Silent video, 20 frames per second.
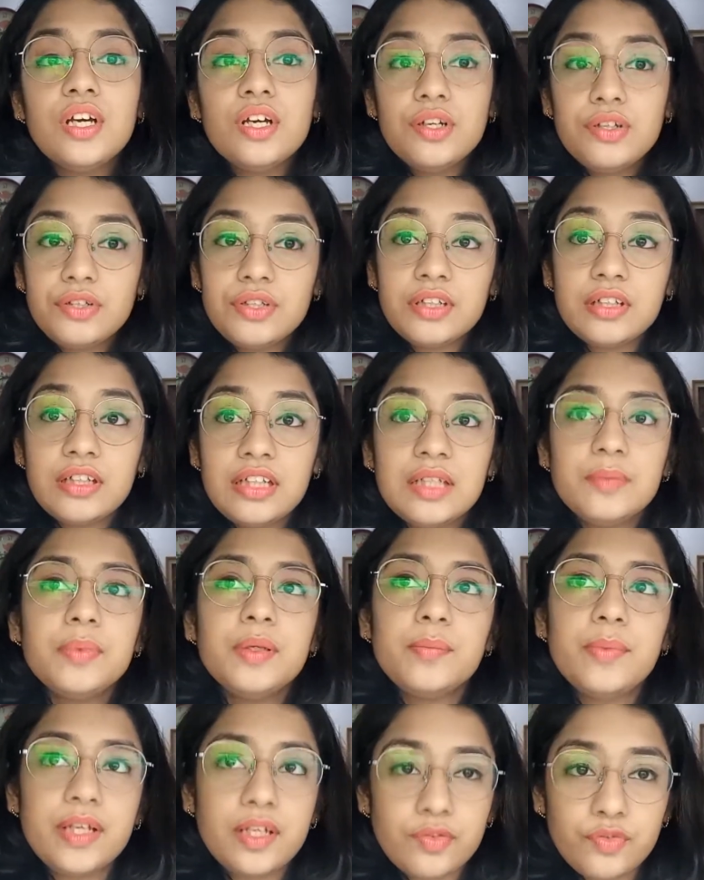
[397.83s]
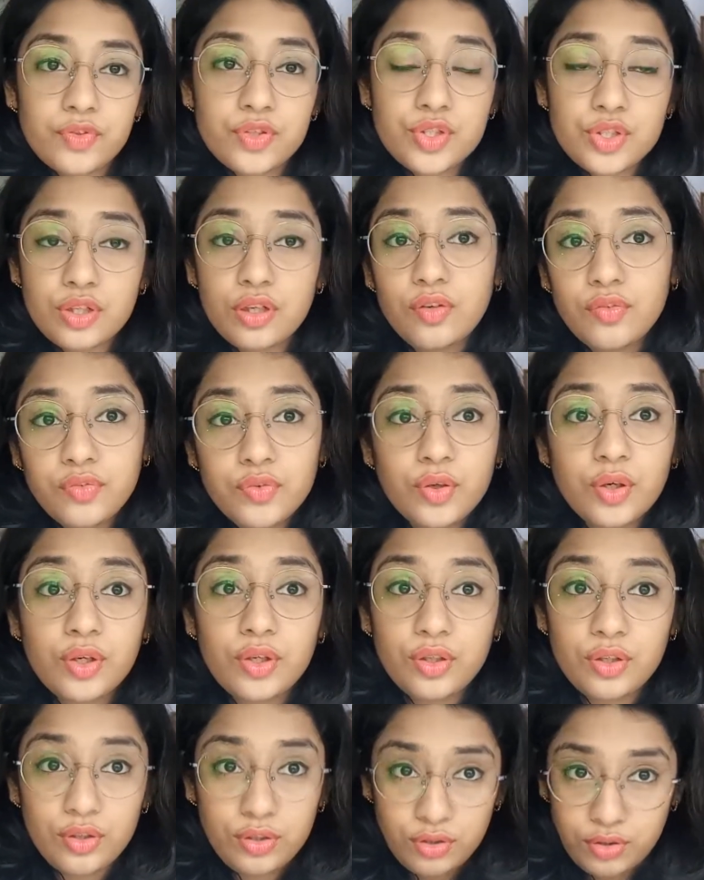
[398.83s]
really be beneficial for
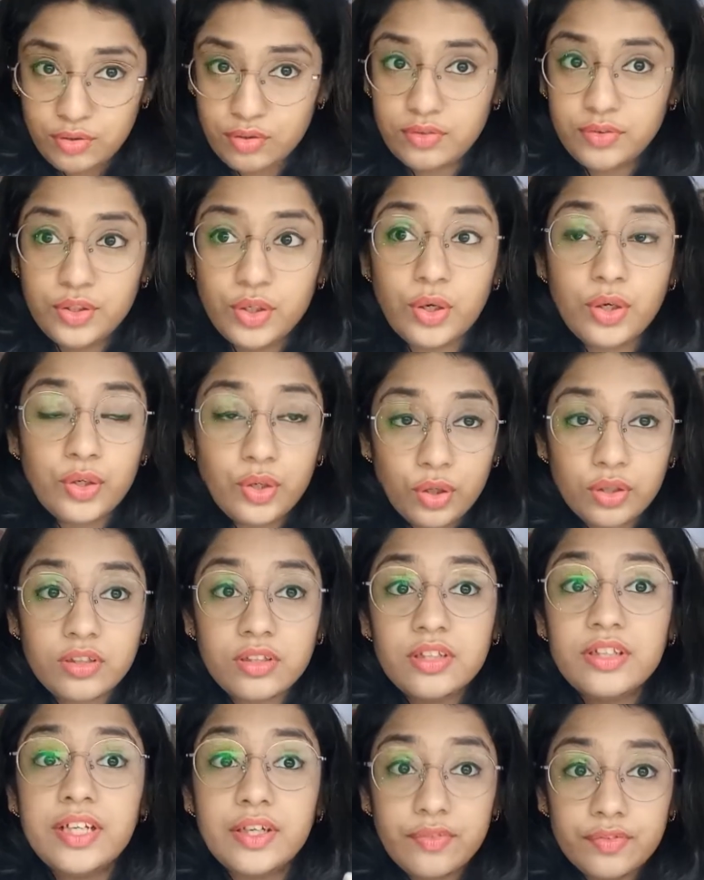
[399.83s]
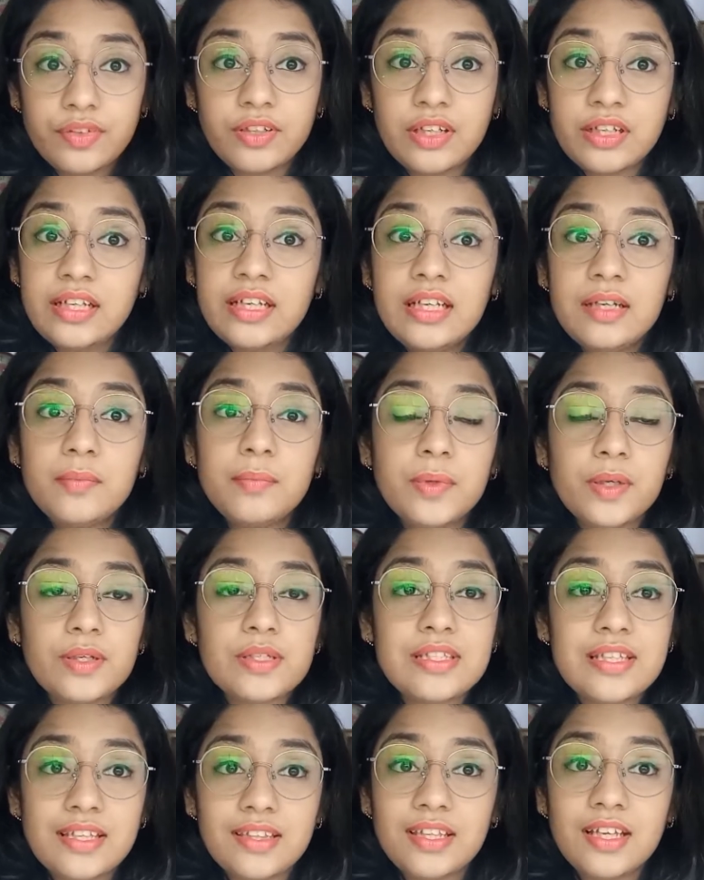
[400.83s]
your doctor, definitely,
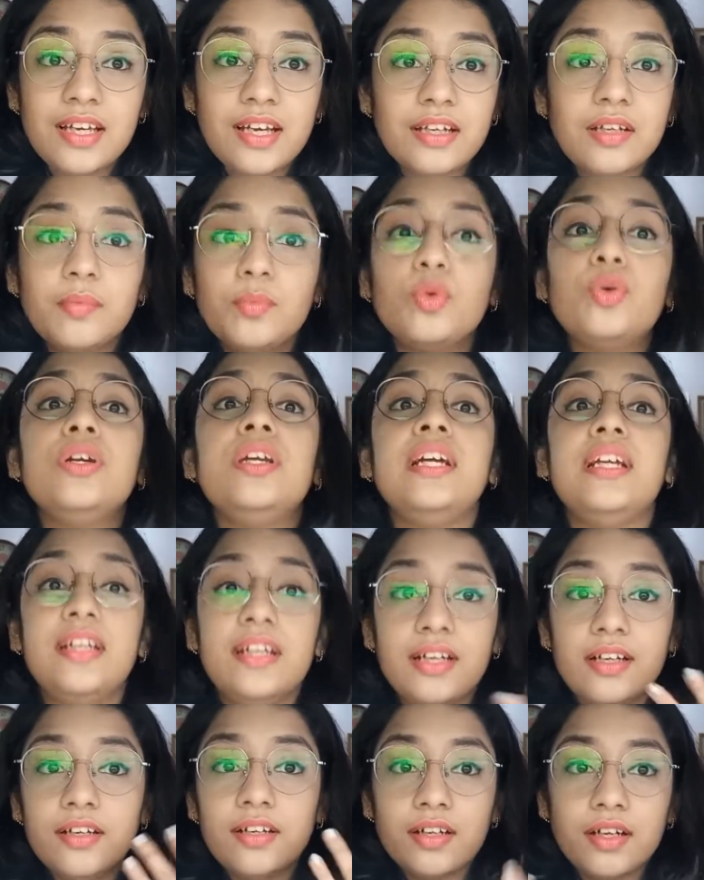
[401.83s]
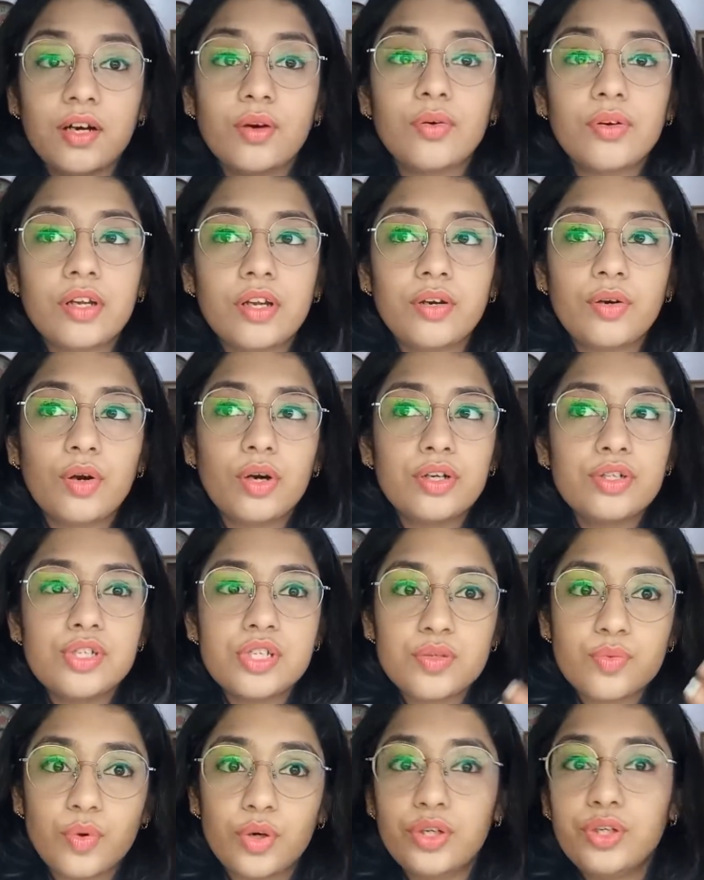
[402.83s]
because then they get a more detailed account and not
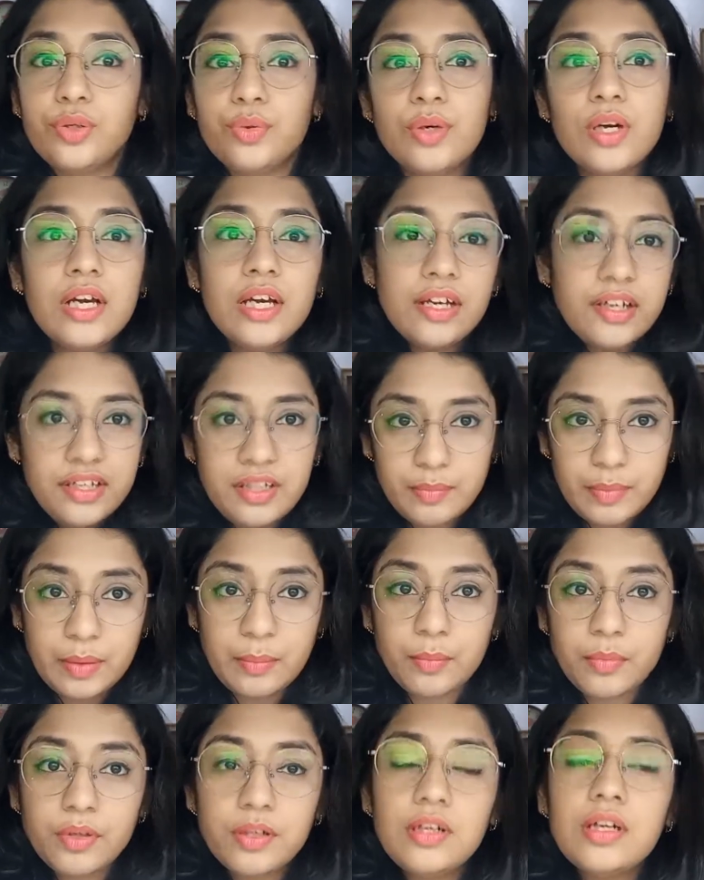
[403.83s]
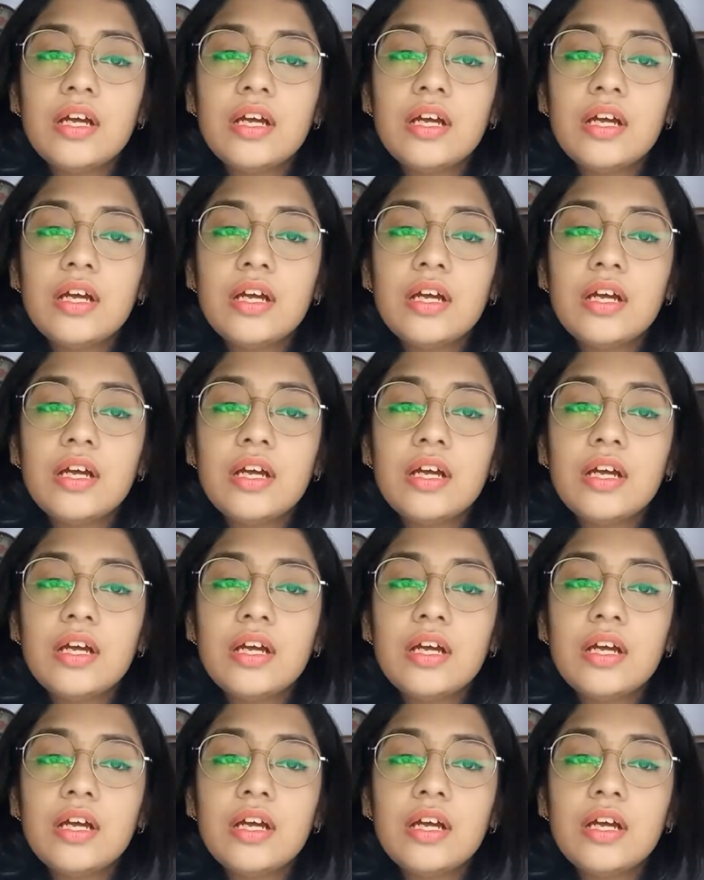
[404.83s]
just what you remember,